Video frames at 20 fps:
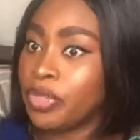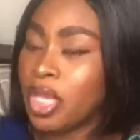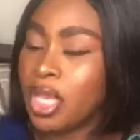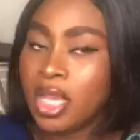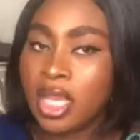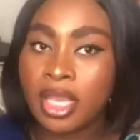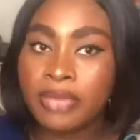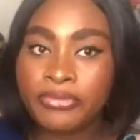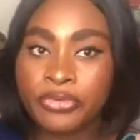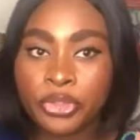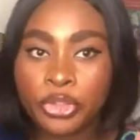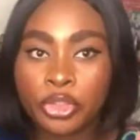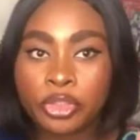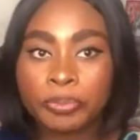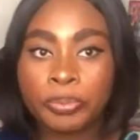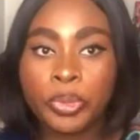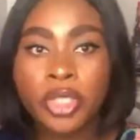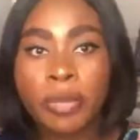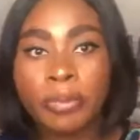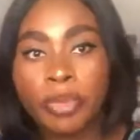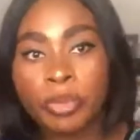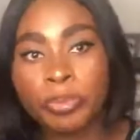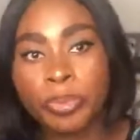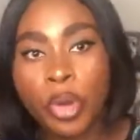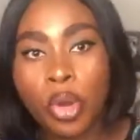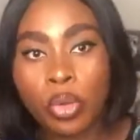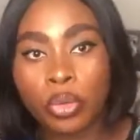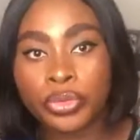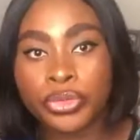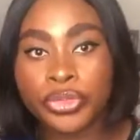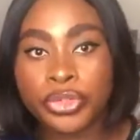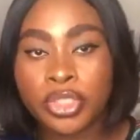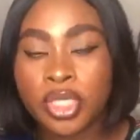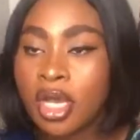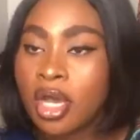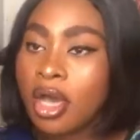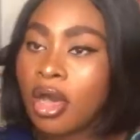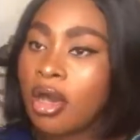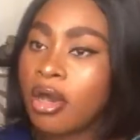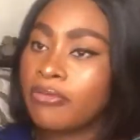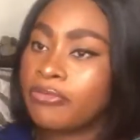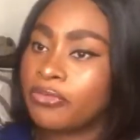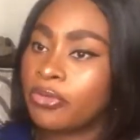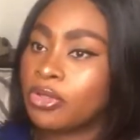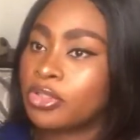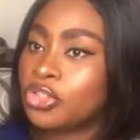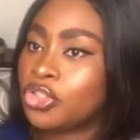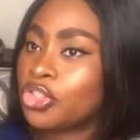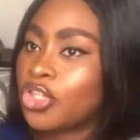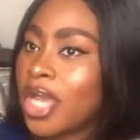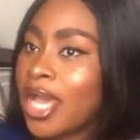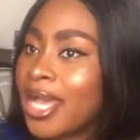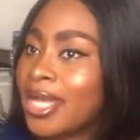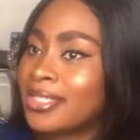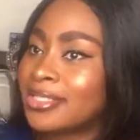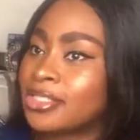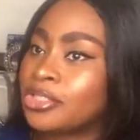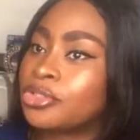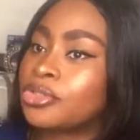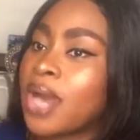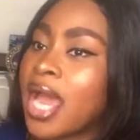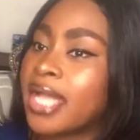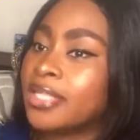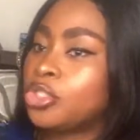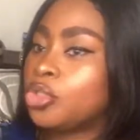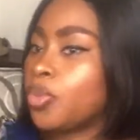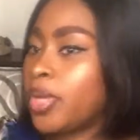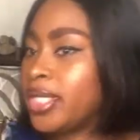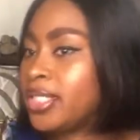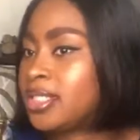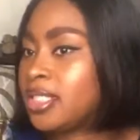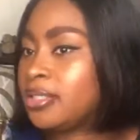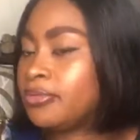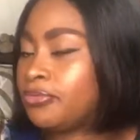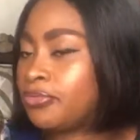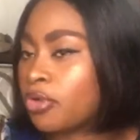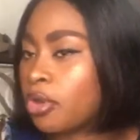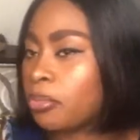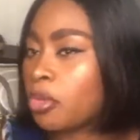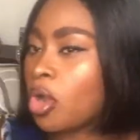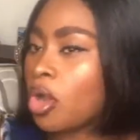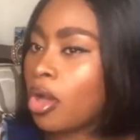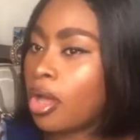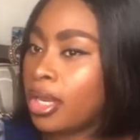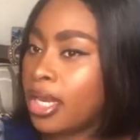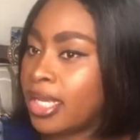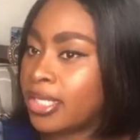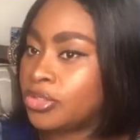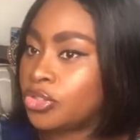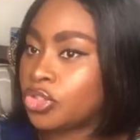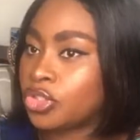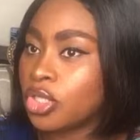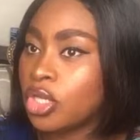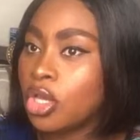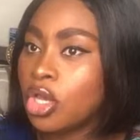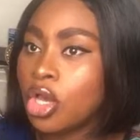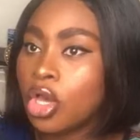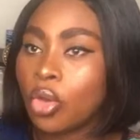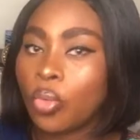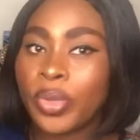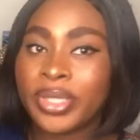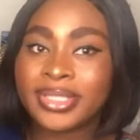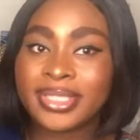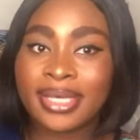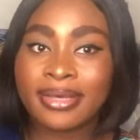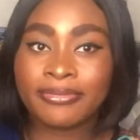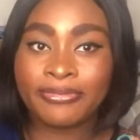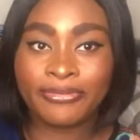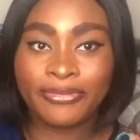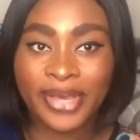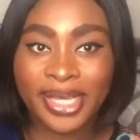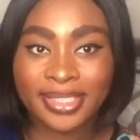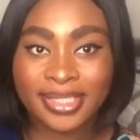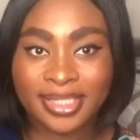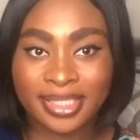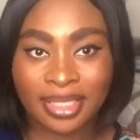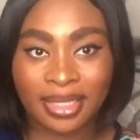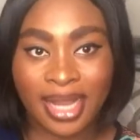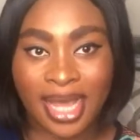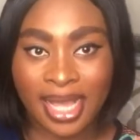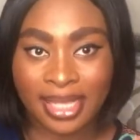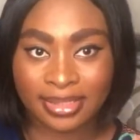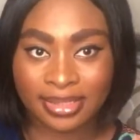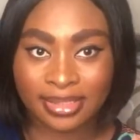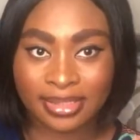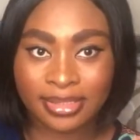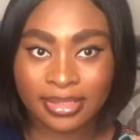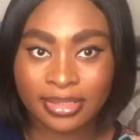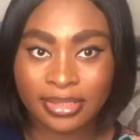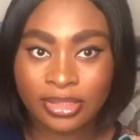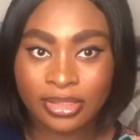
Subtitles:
If you should put up a post of a child graduating from college with a first class,